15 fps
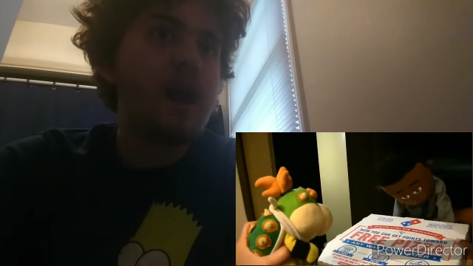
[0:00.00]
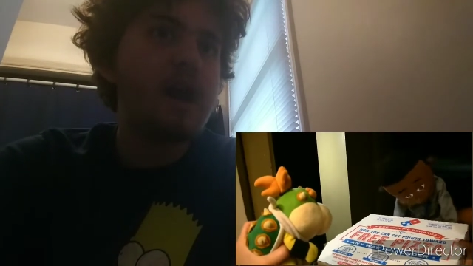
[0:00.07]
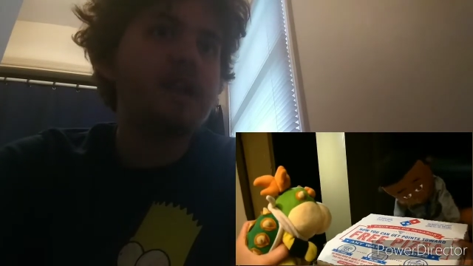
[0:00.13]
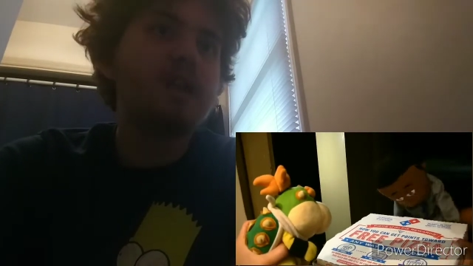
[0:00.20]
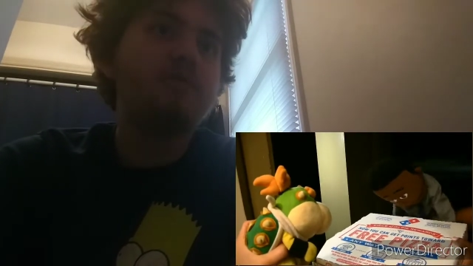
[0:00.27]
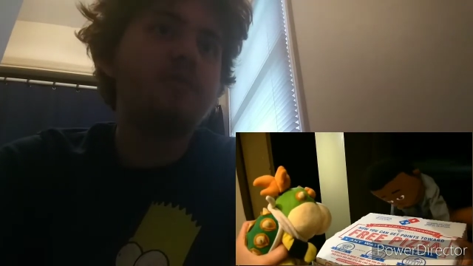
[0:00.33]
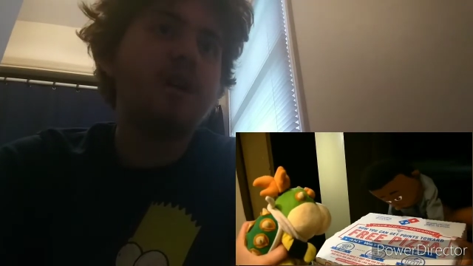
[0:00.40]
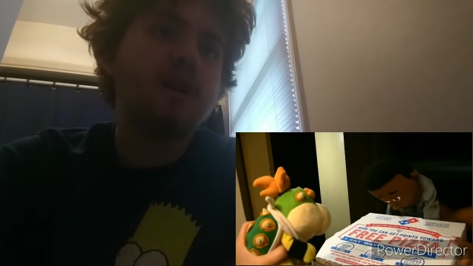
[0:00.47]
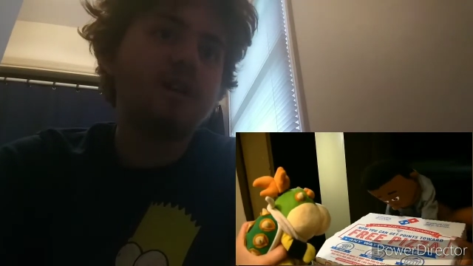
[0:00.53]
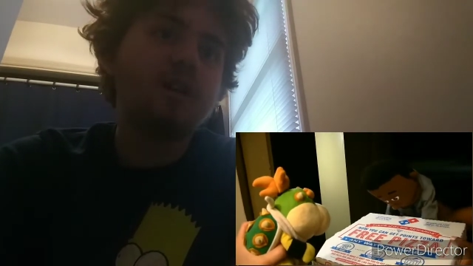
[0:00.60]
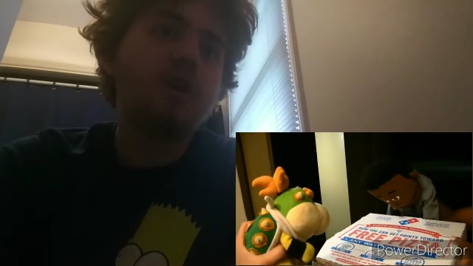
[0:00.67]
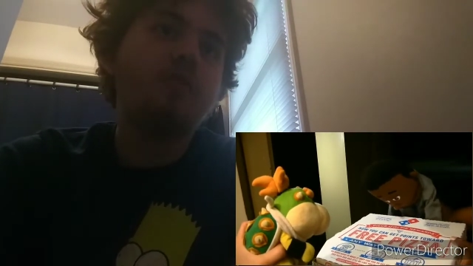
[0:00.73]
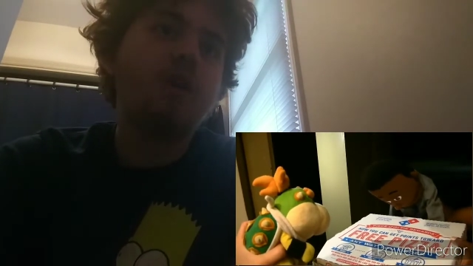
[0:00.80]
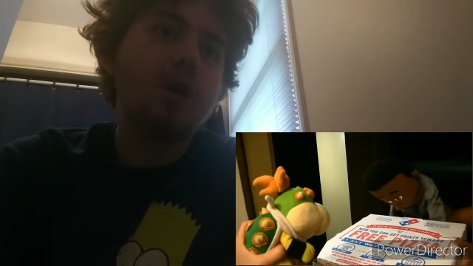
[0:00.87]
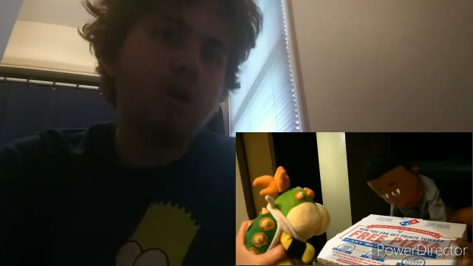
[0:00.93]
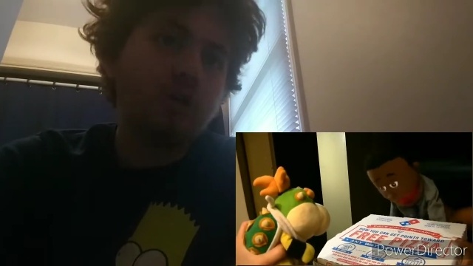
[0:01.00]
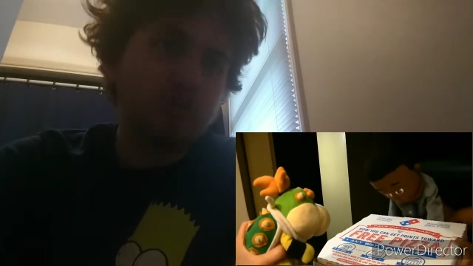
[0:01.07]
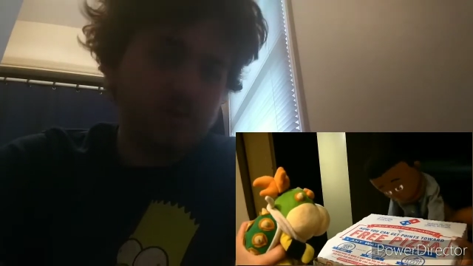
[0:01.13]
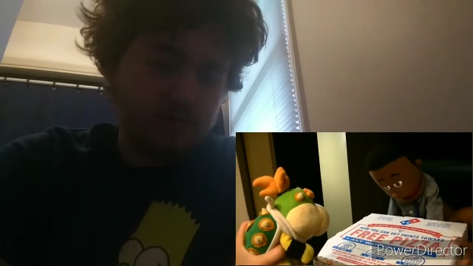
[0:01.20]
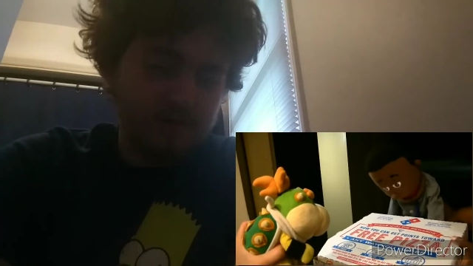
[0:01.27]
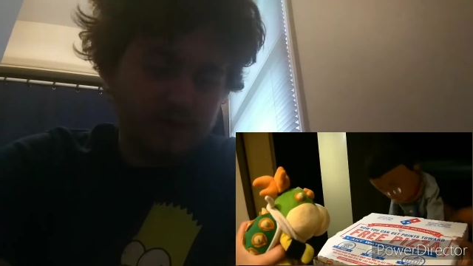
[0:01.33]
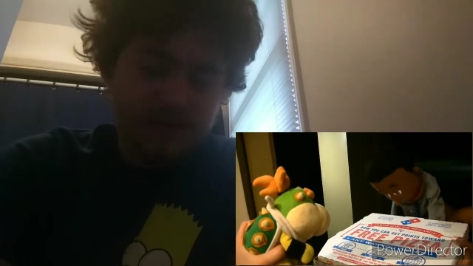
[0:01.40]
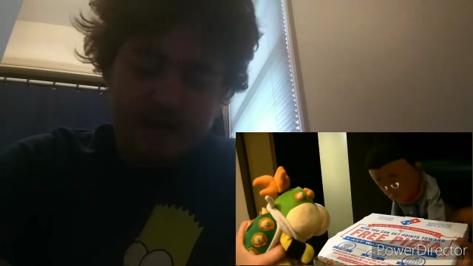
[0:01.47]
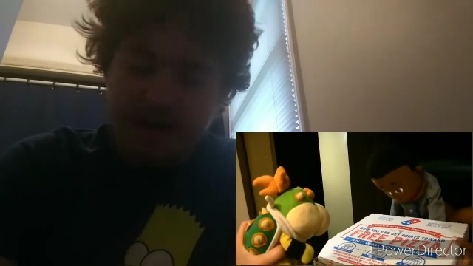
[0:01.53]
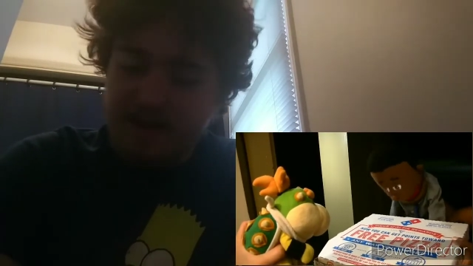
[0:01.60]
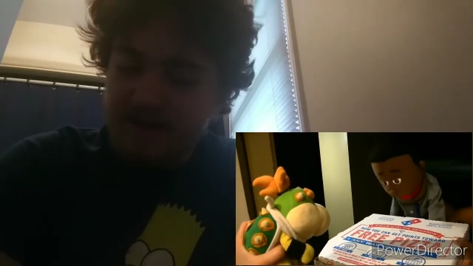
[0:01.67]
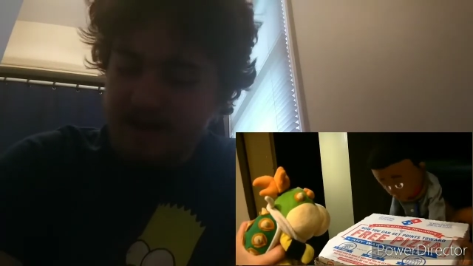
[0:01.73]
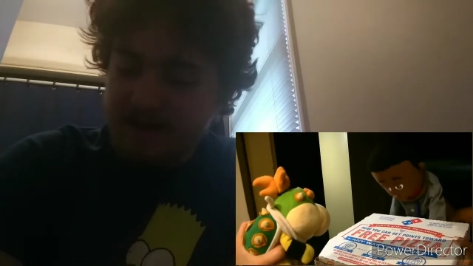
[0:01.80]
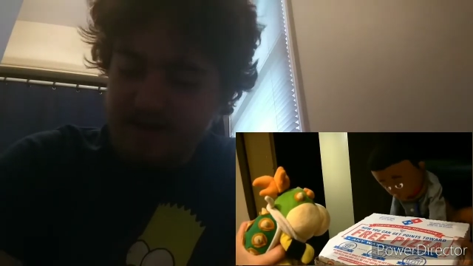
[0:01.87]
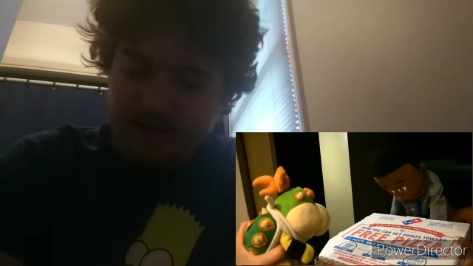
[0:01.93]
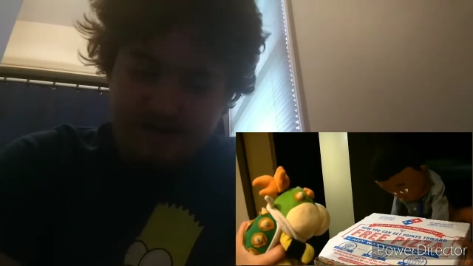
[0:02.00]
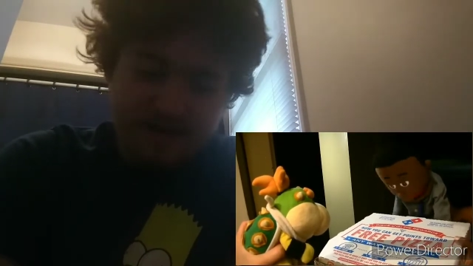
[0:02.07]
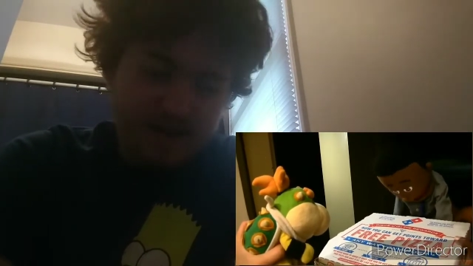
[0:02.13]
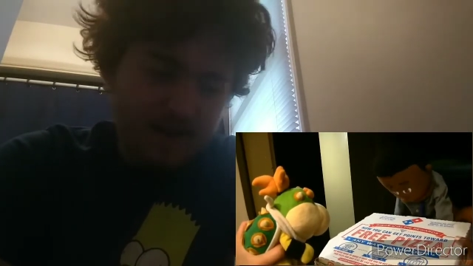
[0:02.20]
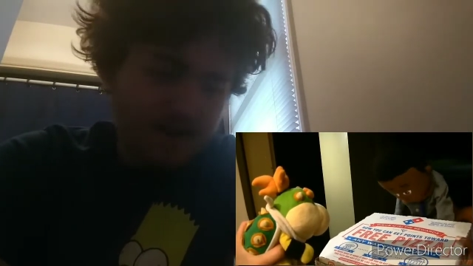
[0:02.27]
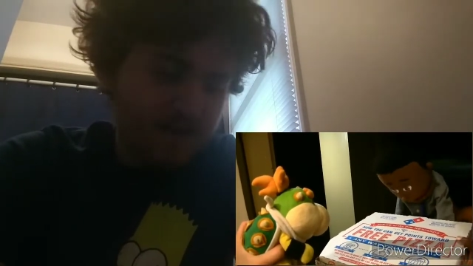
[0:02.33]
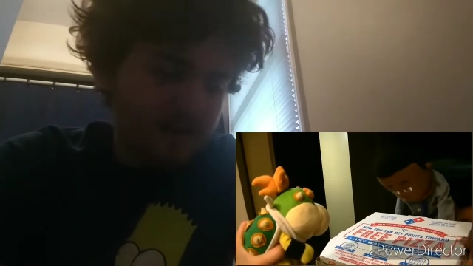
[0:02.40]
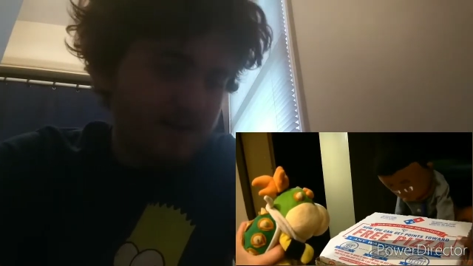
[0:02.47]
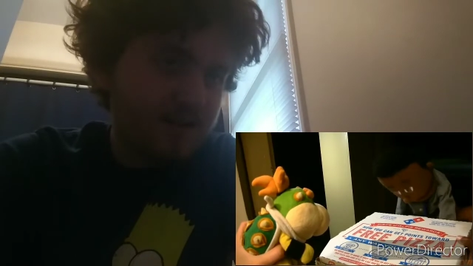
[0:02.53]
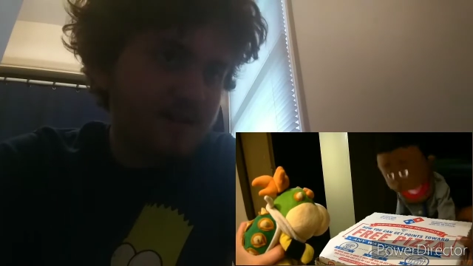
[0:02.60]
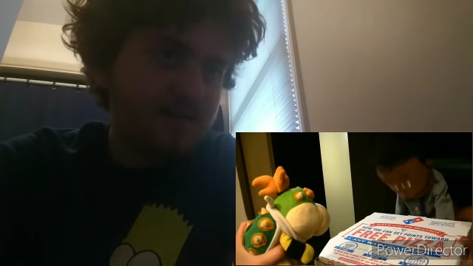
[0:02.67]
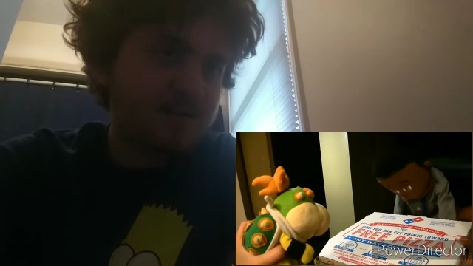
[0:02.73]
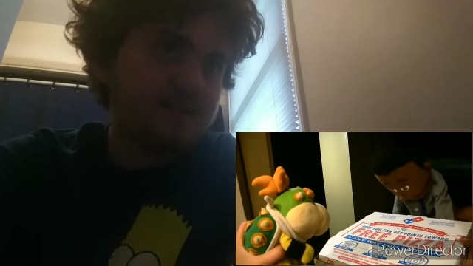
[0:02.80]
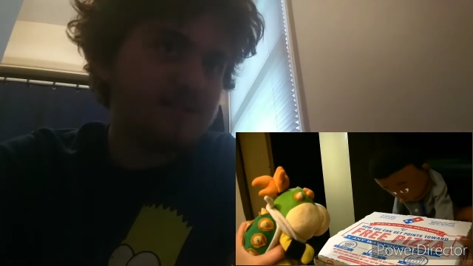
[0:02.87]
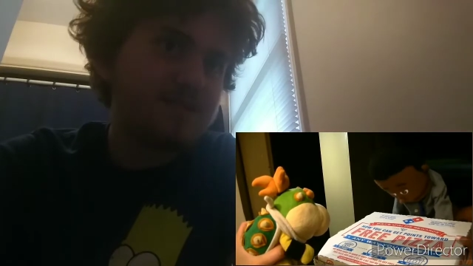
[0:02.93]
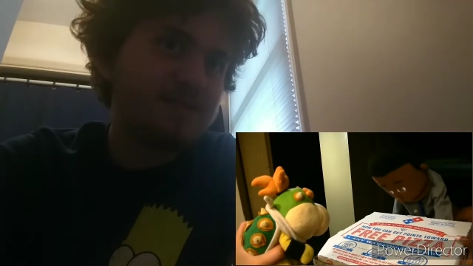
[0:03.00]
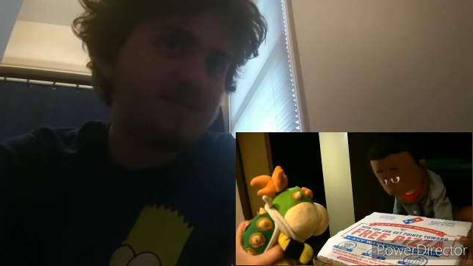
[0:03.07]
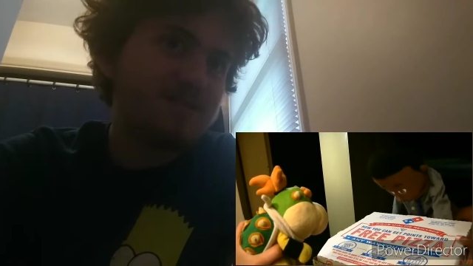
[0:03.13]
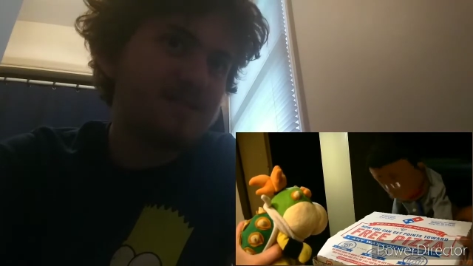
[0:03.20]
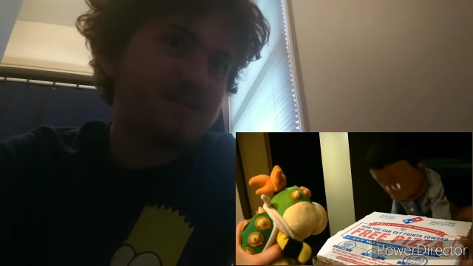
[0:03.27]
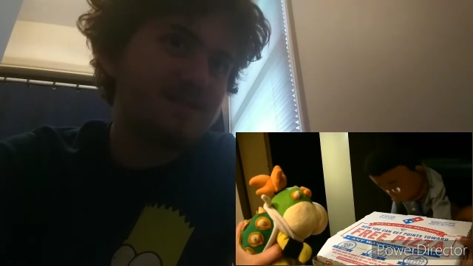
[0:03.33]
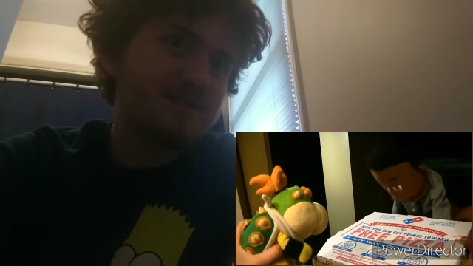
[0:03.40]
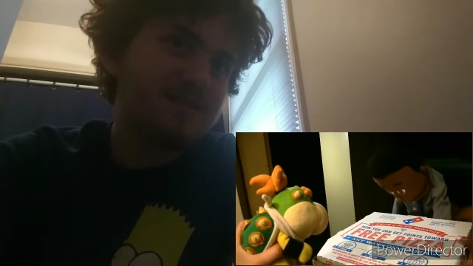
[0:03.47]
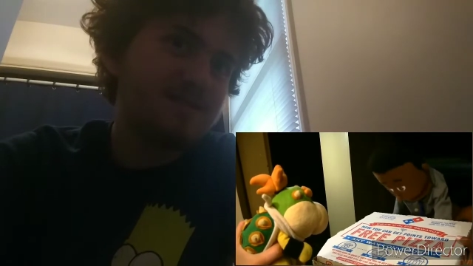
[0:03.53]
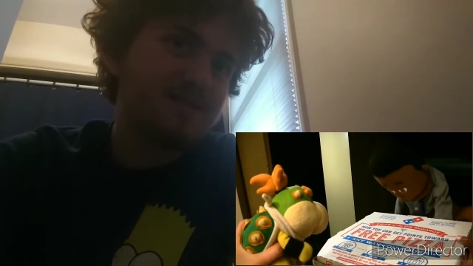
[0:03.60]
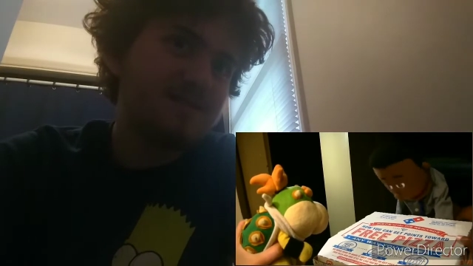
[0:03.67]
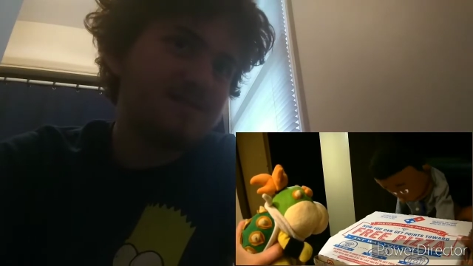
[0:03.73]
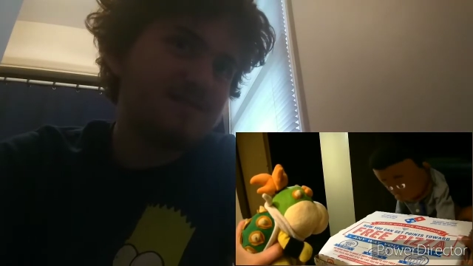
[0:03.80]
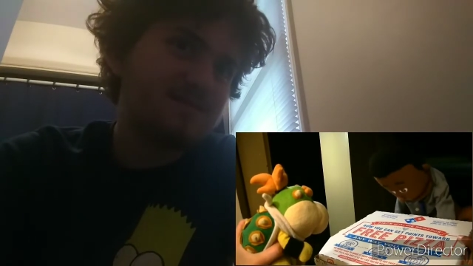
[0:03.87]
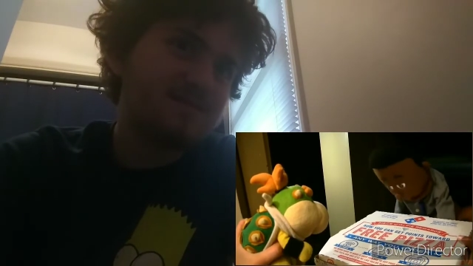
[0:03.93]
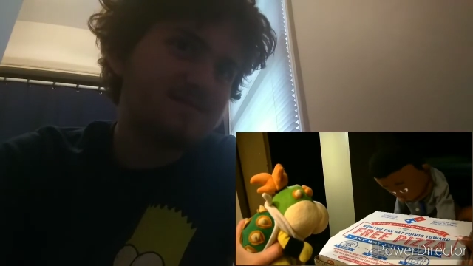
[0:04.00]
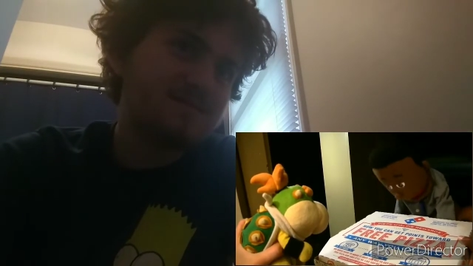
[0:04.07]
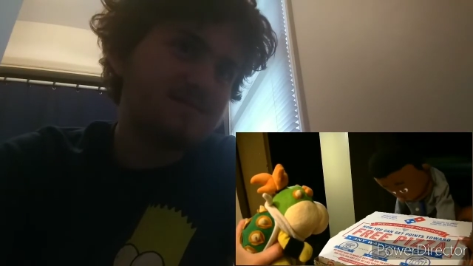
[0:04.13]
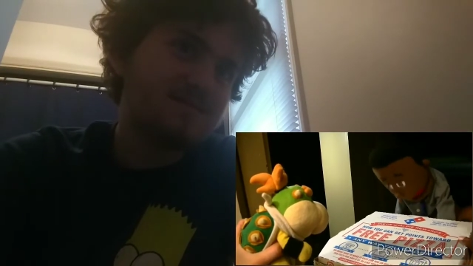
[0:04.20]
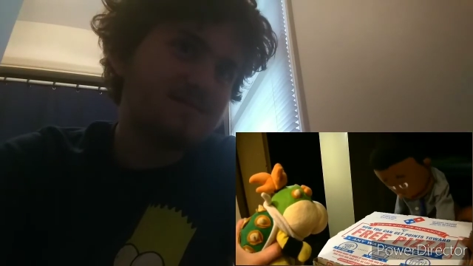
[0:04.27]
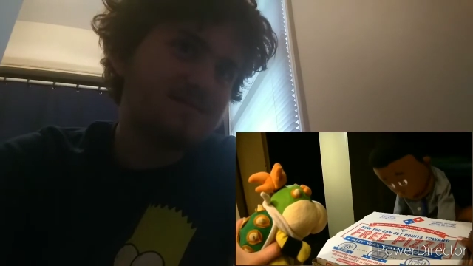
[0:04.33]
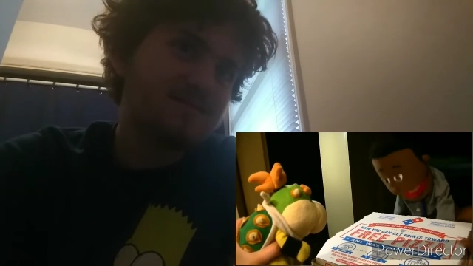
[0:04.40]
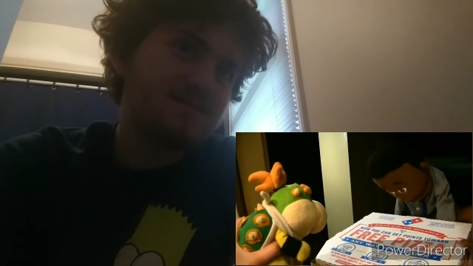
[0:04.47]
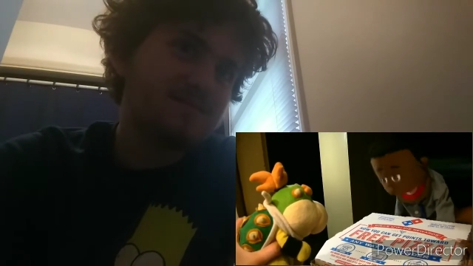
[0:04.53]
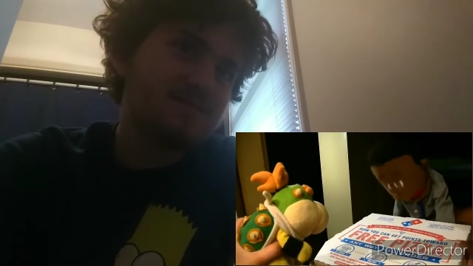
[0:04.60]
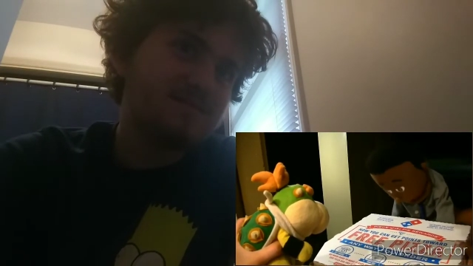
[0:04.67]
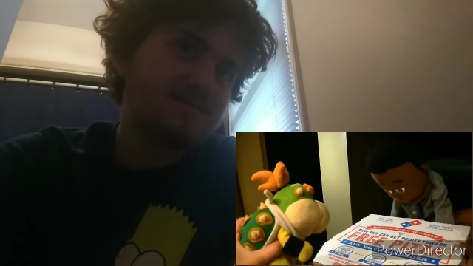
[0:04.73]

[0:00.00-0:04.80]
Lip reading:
No face is visible, so there are no lips to read.